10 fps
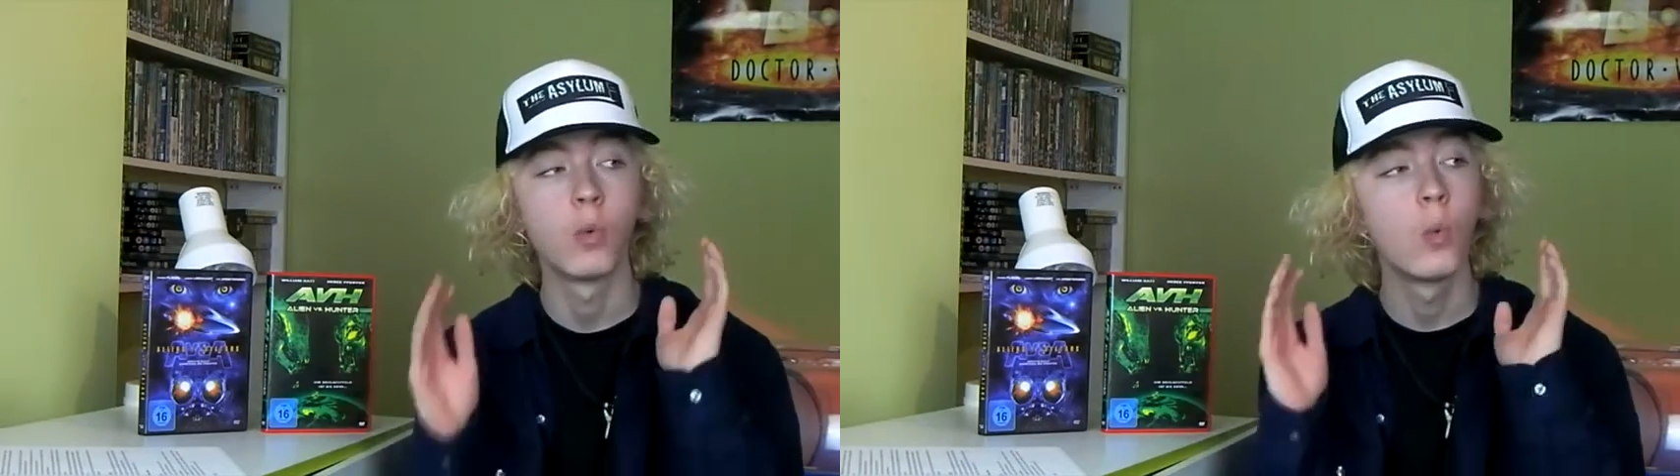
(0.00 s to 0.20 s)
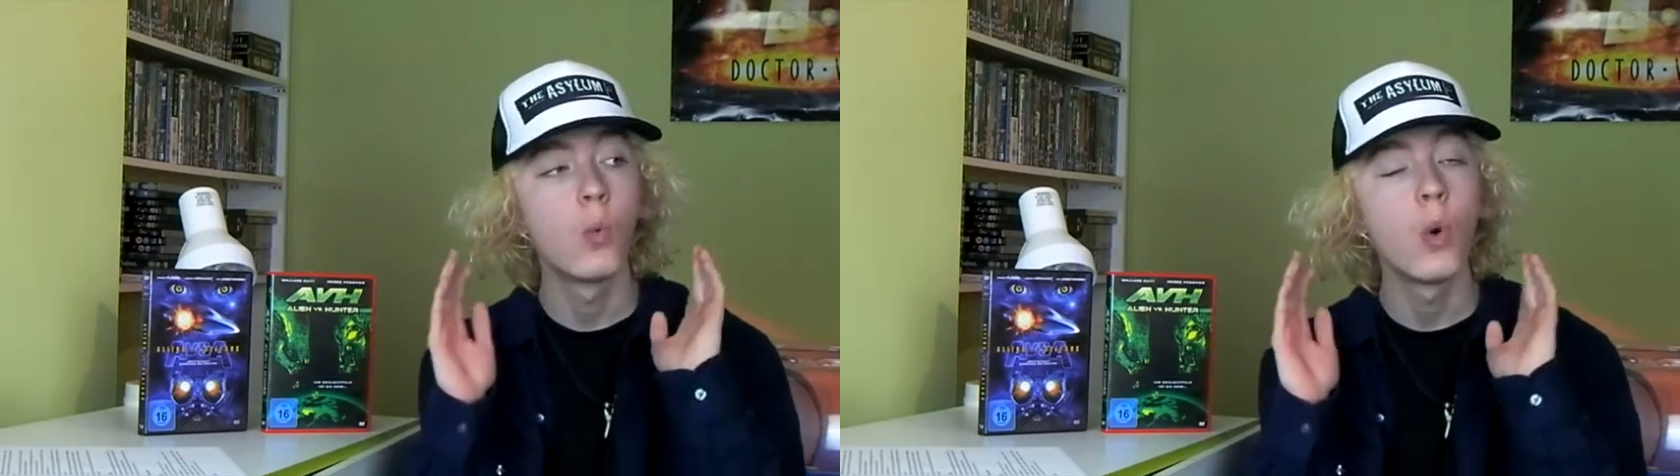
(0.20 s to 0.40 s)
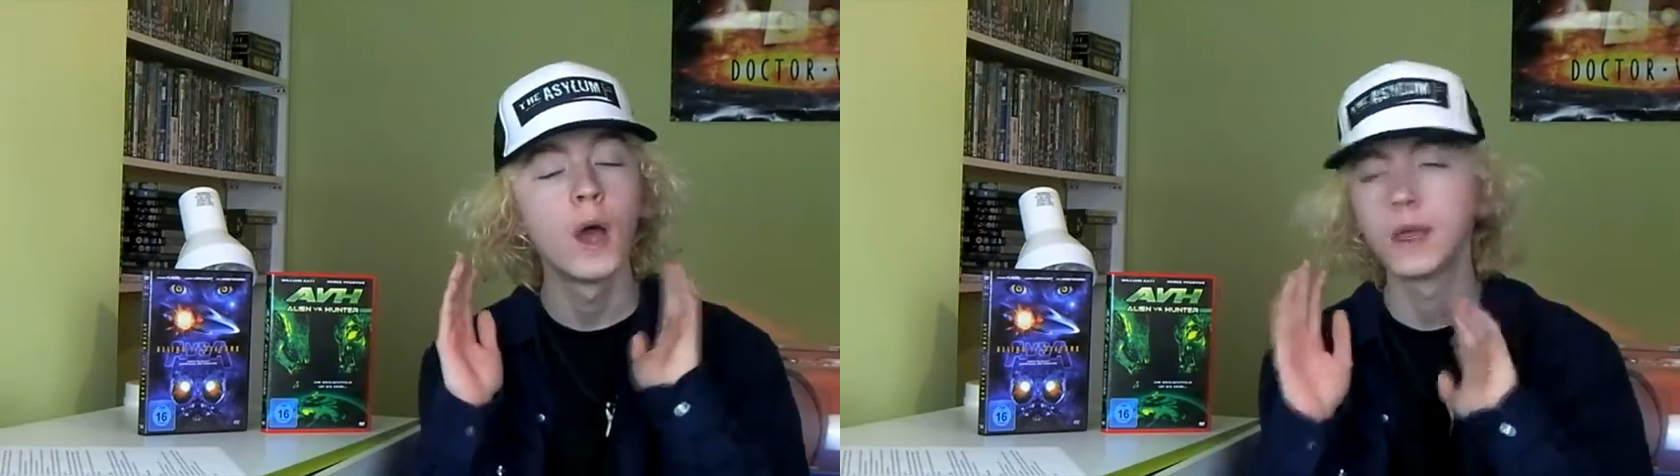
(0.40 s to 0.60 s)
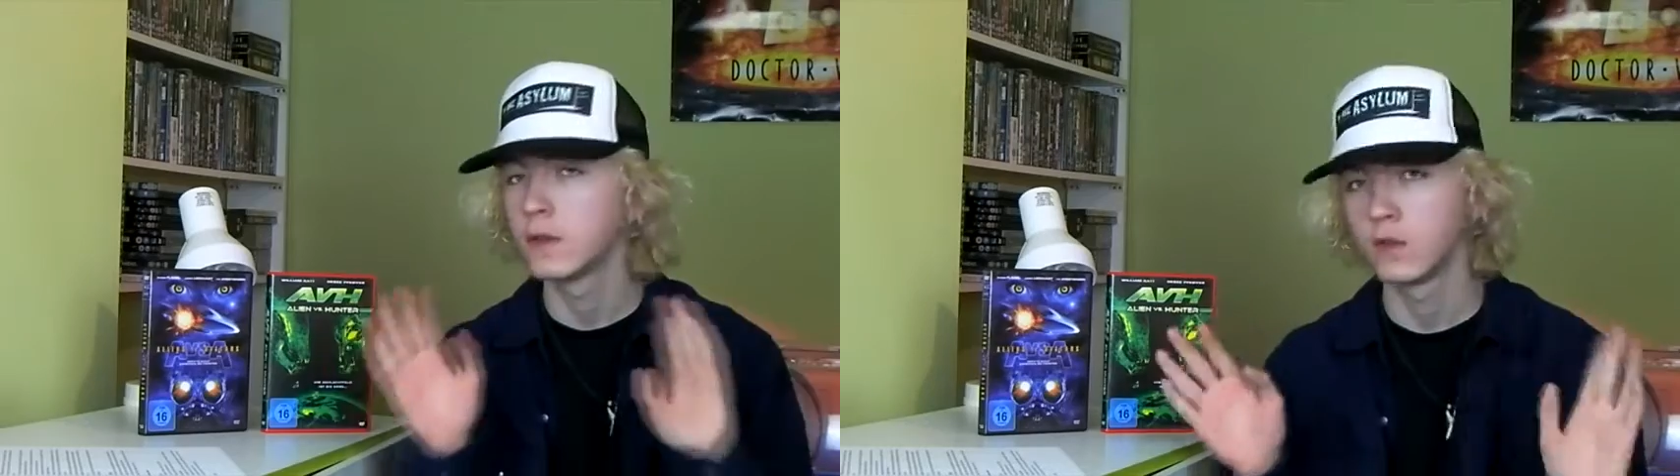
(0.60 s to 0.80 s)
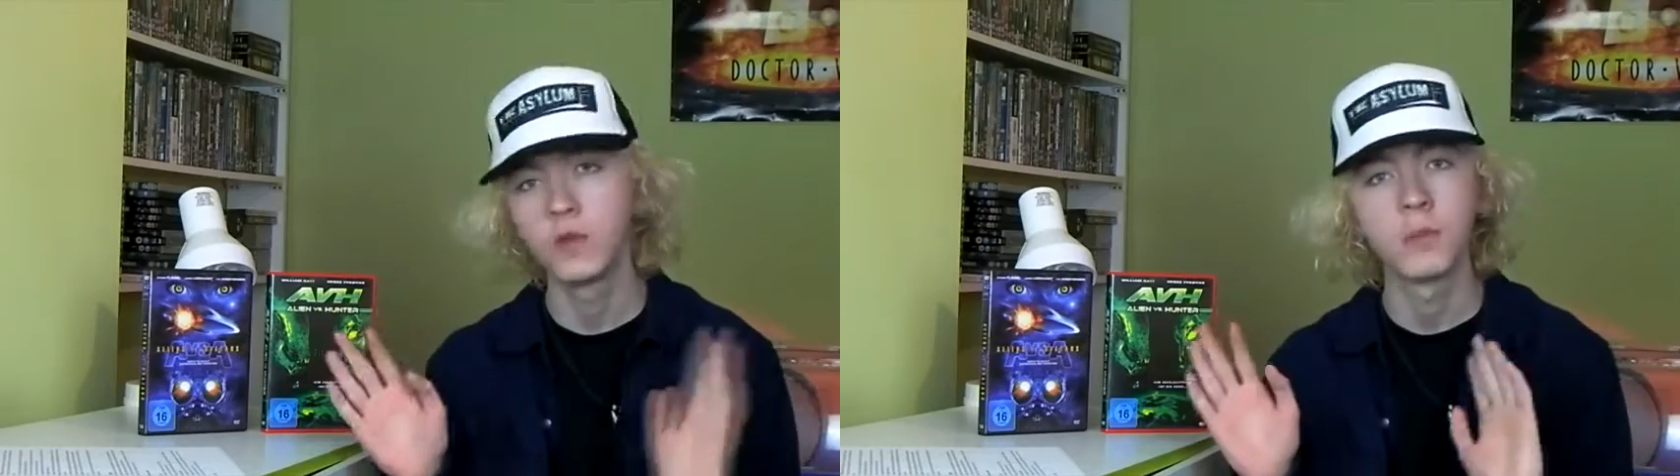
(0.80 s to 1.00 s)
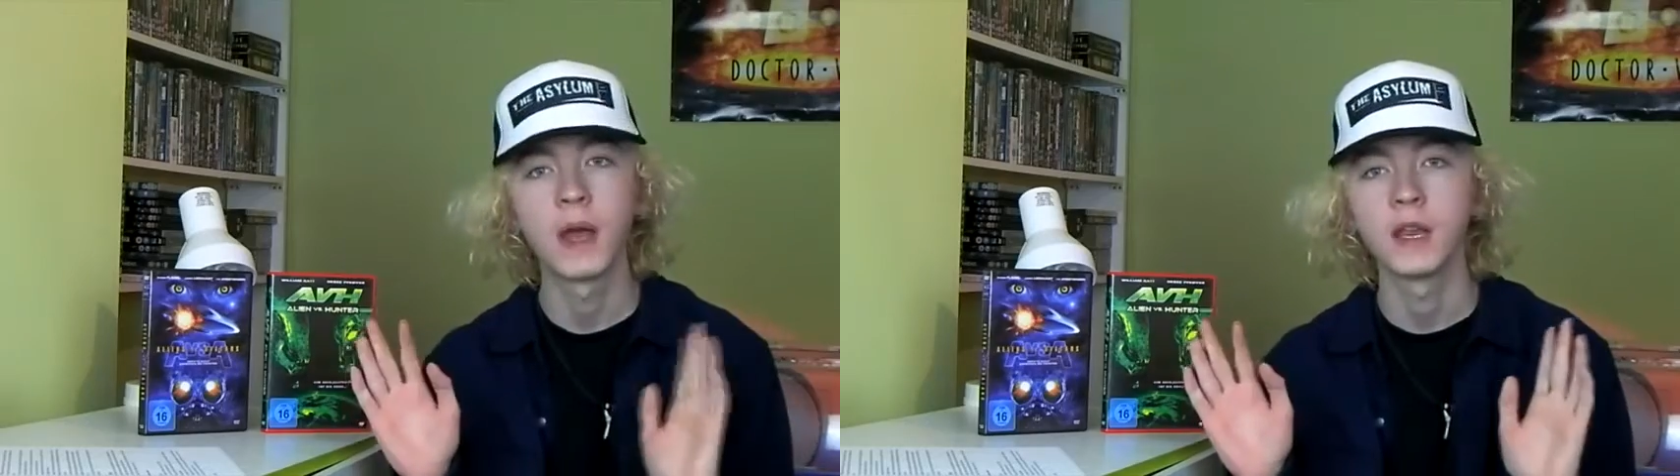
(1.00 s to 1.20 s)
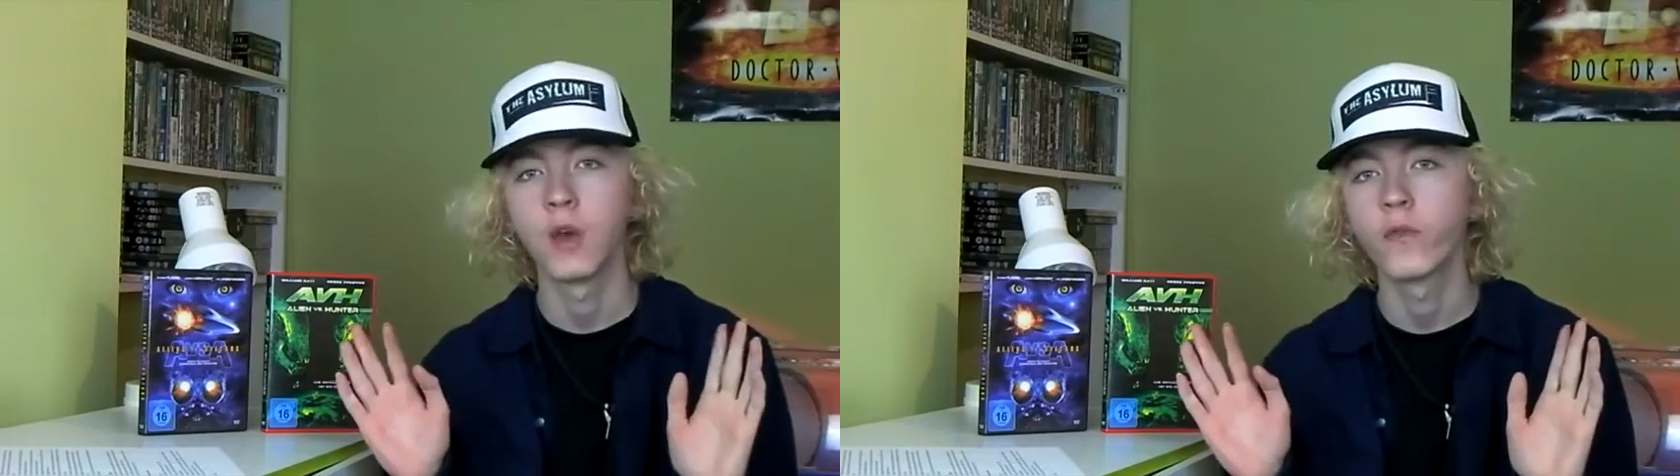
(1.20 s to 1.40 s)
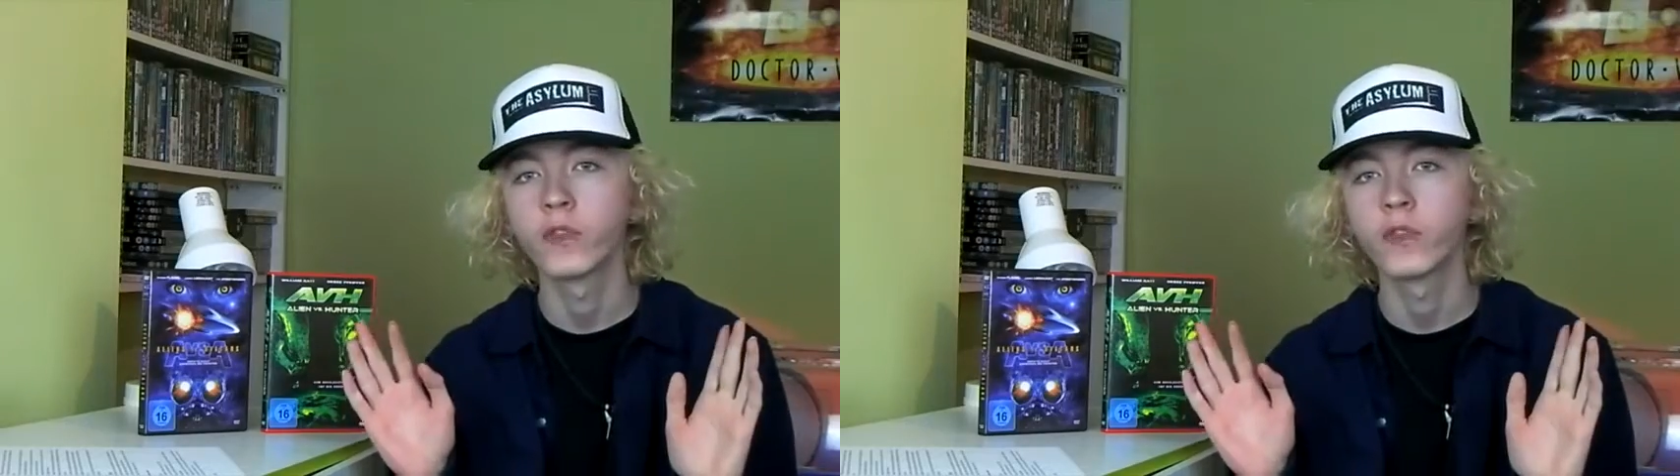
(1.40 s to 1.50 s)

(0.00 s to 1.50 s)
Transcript: way too many of